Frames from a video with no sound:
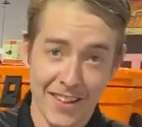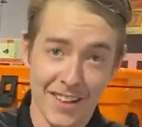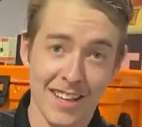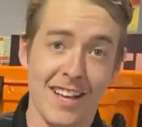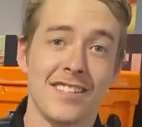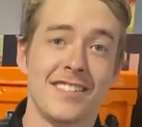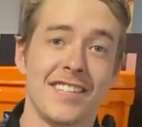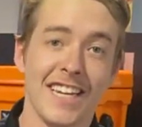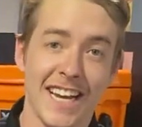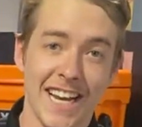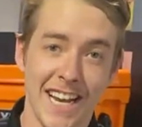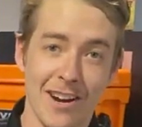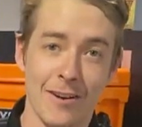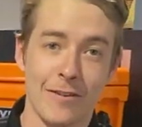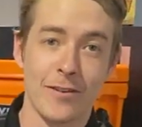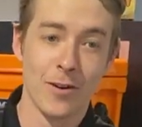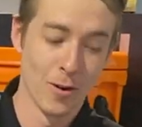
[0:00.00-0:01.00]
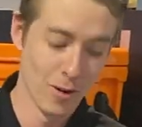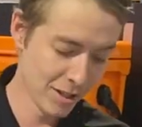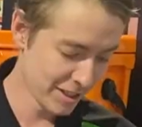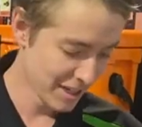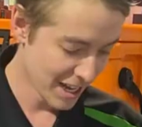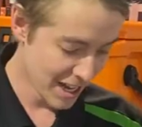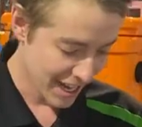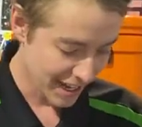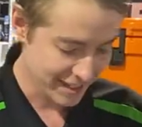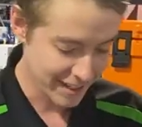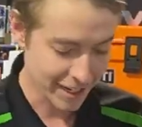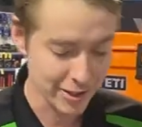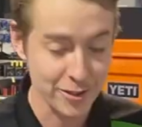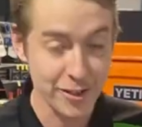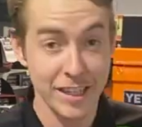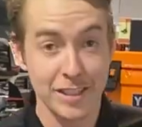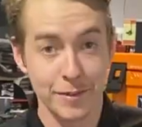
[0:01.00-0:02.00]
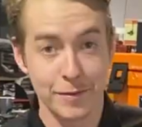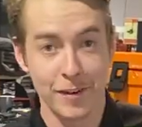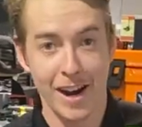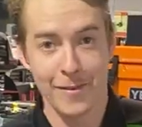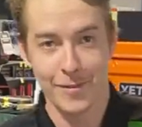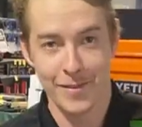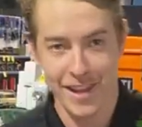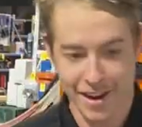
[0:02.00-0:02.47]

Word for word: the last thing in here, of course, is our stretcher frame with